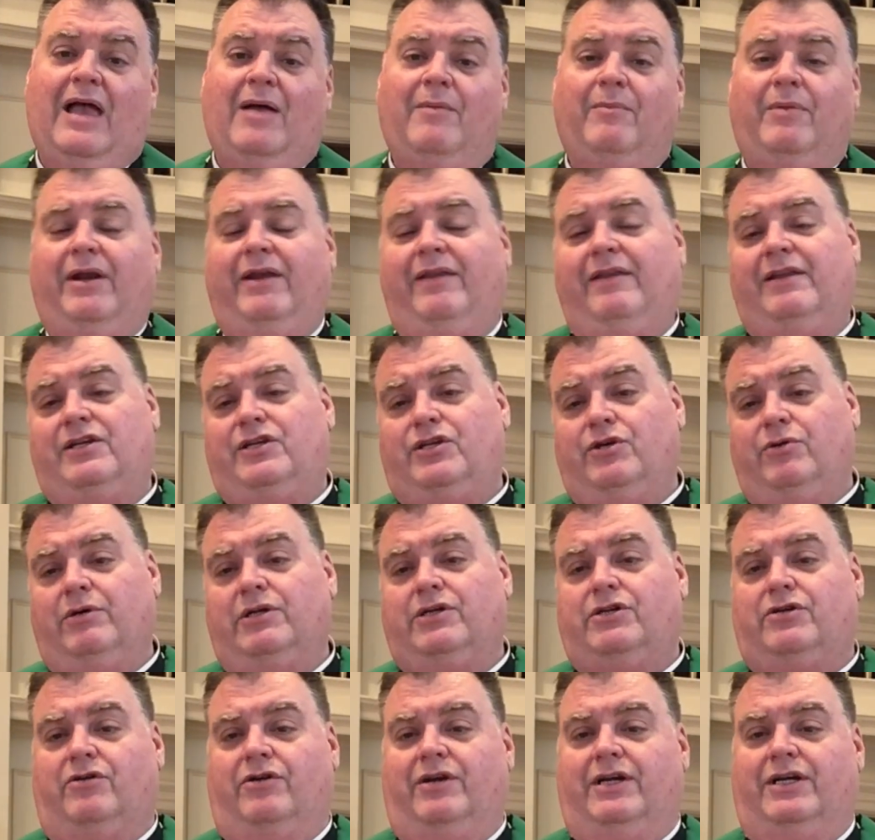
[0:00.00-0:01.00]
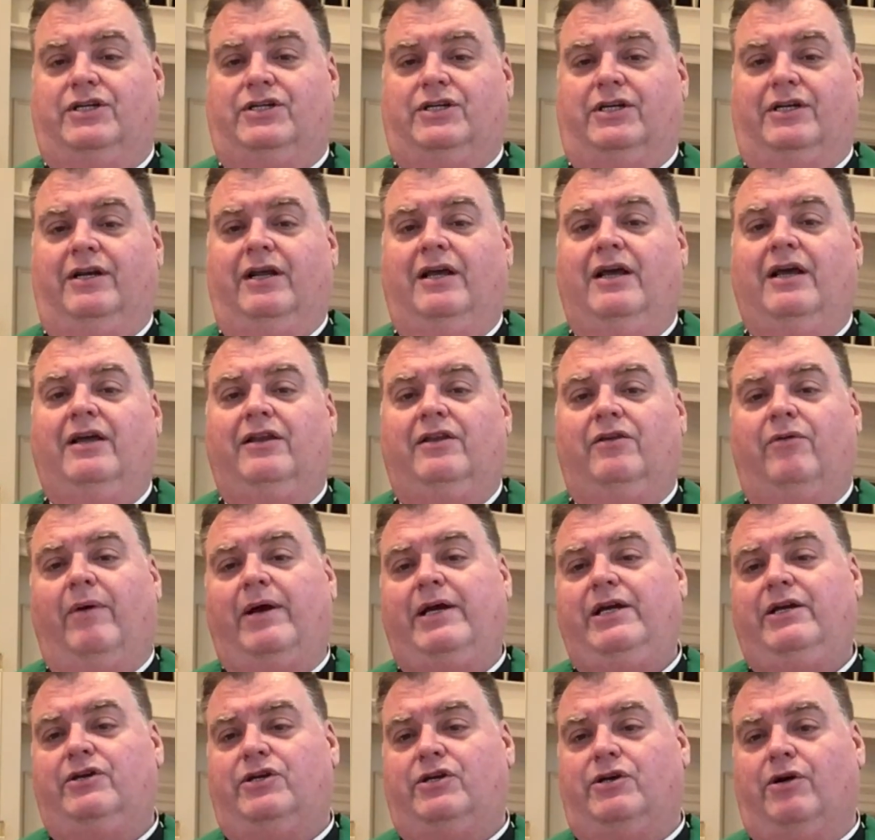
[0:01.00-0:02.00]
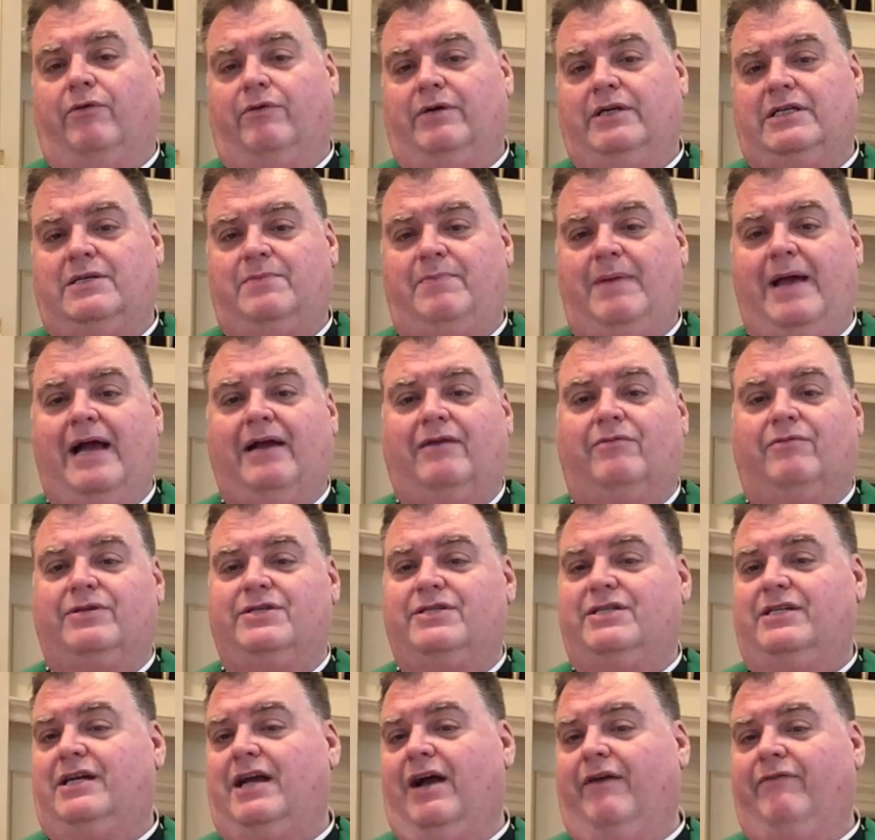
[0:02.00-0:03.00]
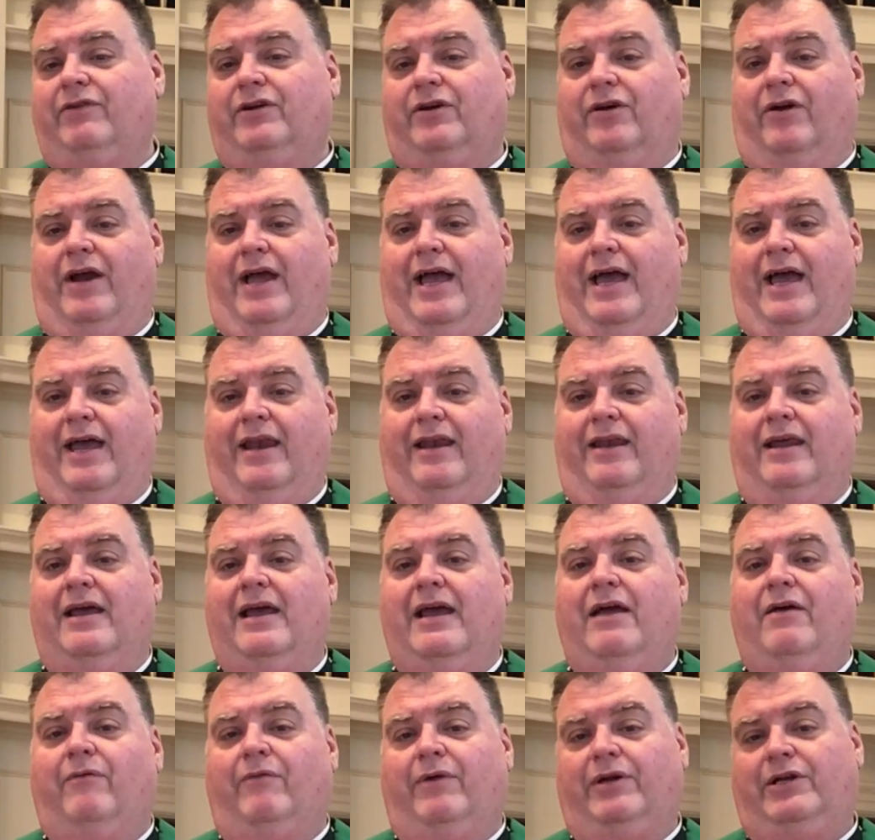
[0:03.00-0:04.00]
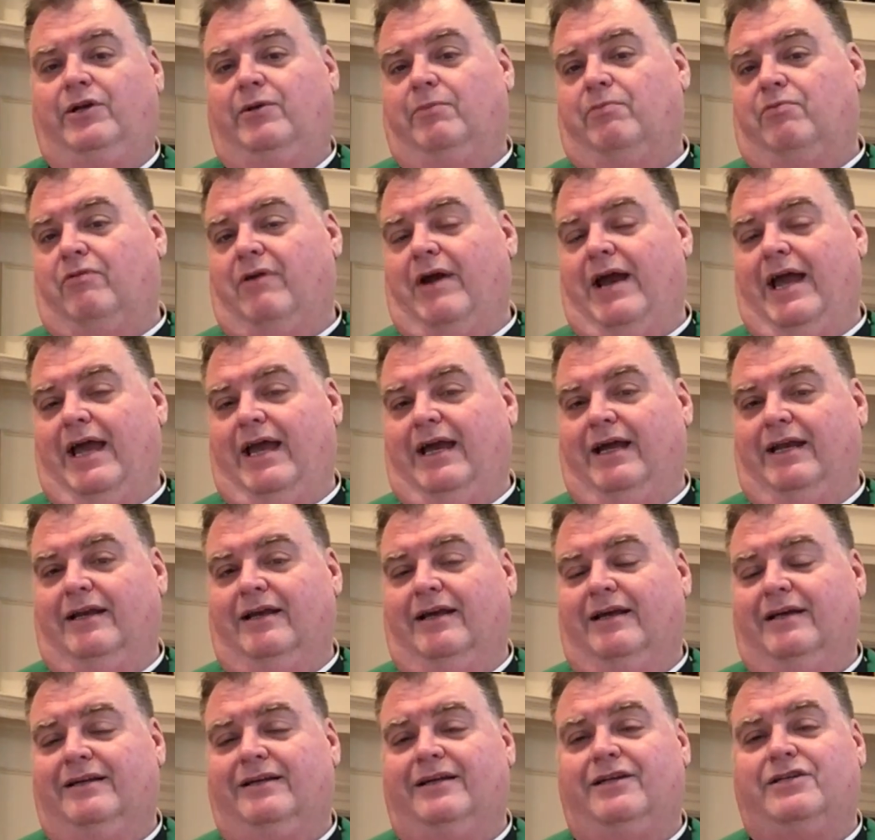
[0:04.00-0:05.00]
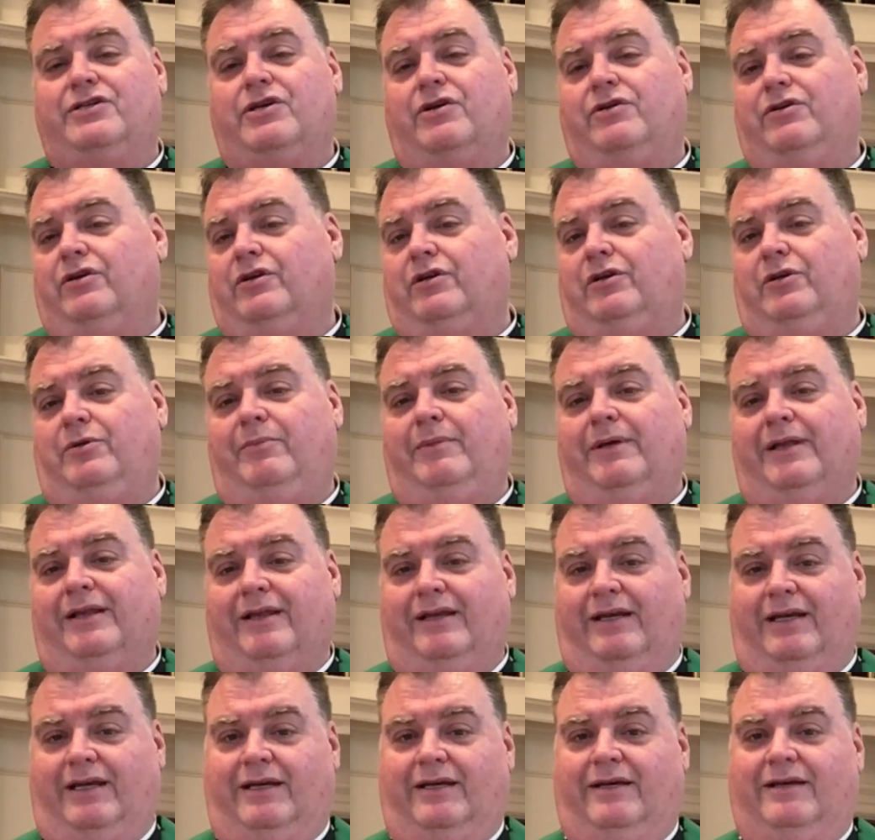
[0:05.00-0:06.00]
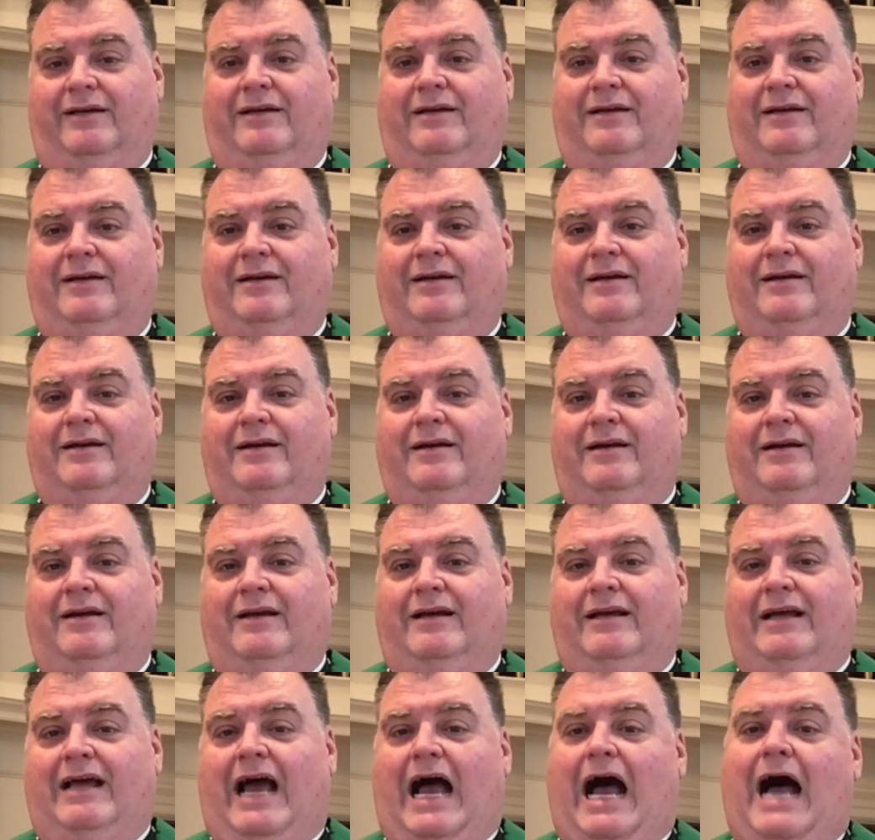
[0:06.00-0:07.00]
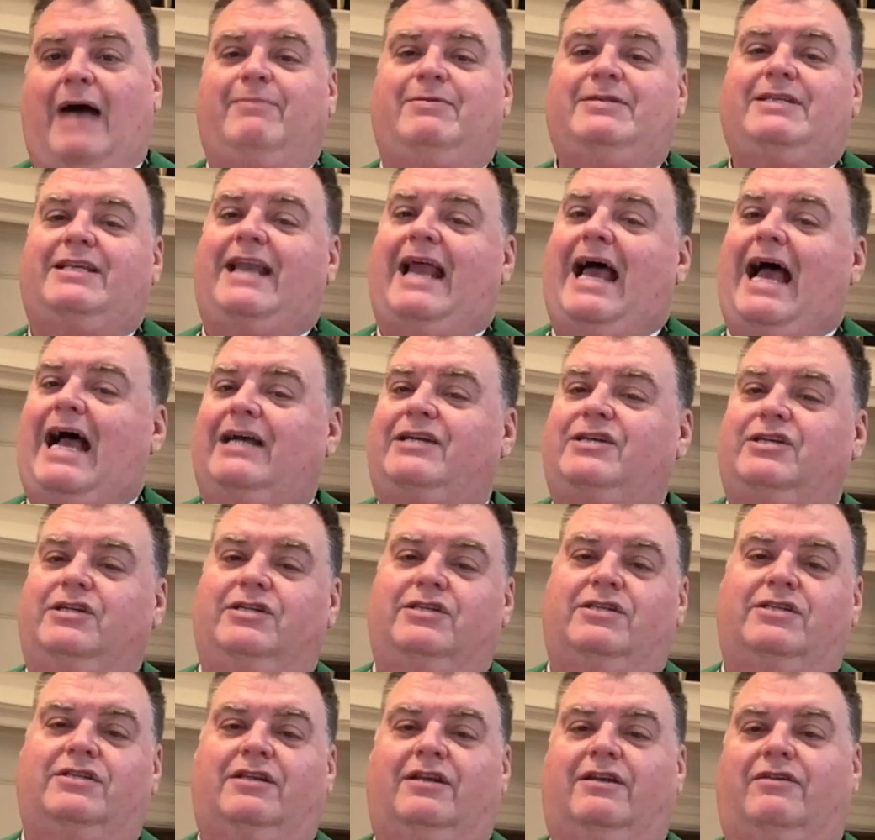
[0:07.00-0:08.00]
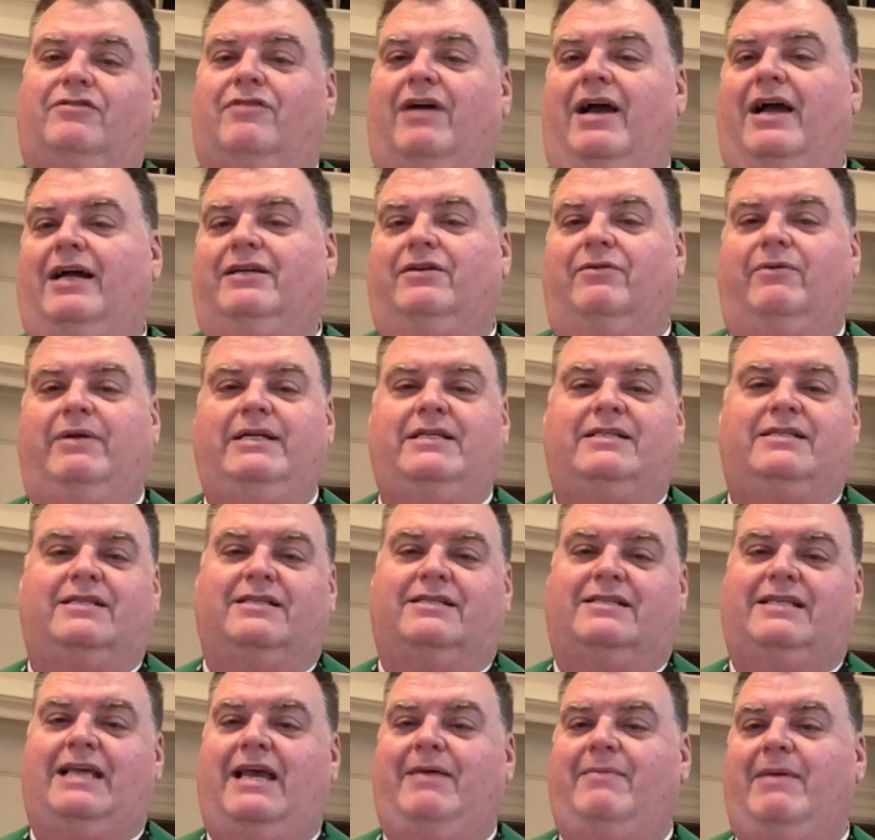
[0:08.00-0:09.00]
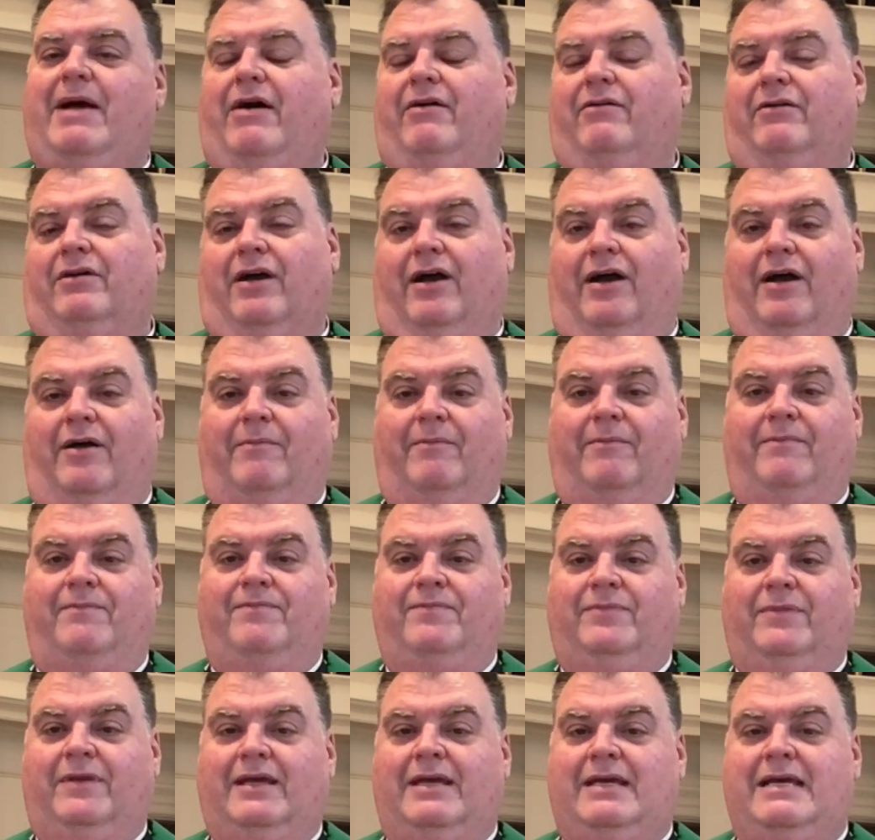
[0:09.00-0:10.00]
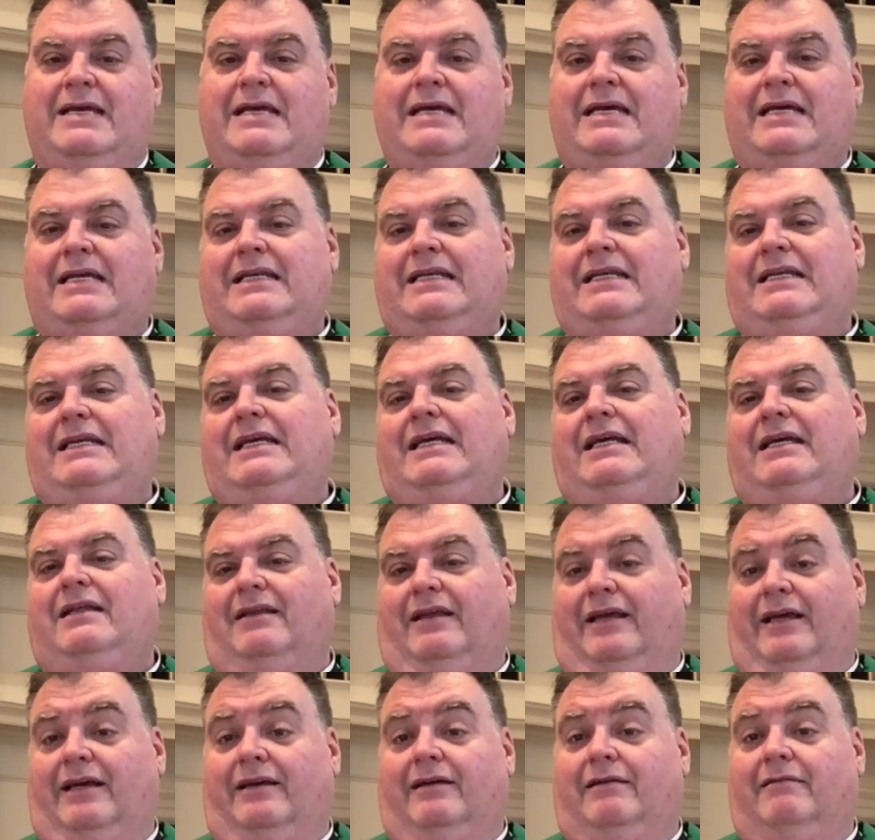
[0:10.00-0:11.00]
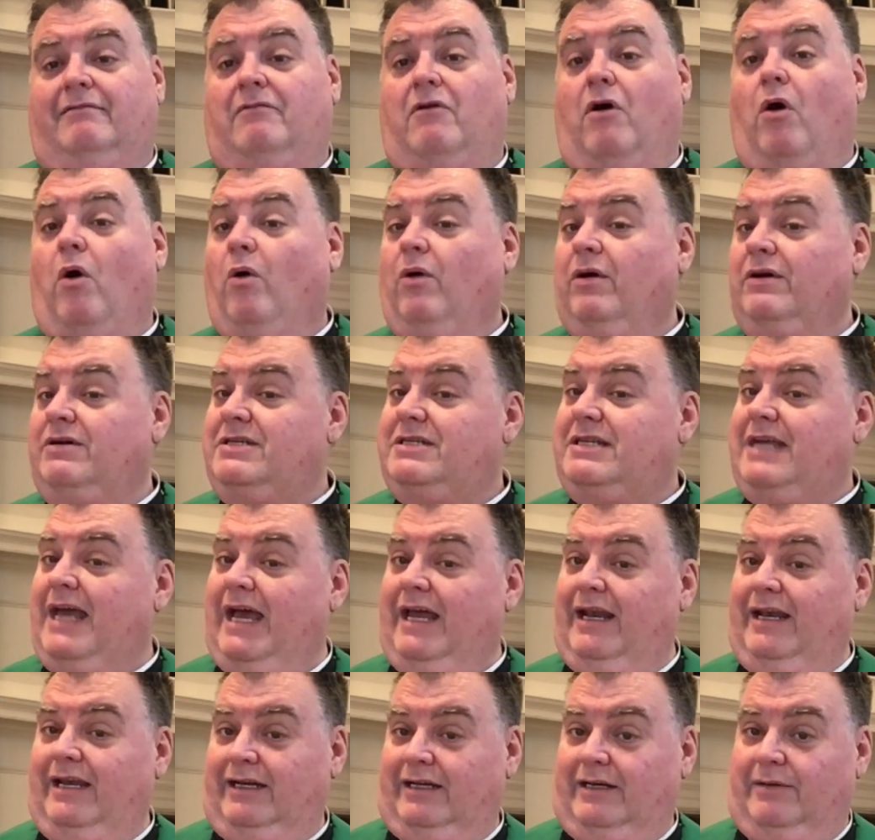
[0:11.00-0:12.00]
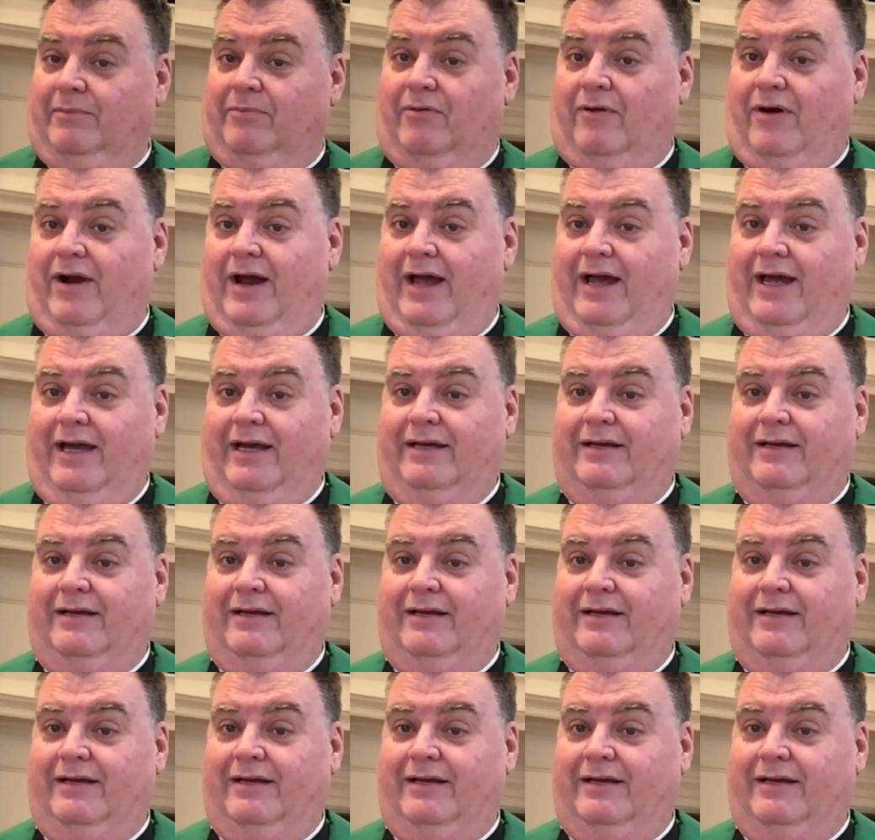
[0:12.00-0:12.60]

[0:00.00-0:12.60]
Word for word: But in the Jewish tradition, the way you show respect was to cover your head when you prayed, to show your humility. Opposite actions trying to reach the same outcome kneeling or standing to pray.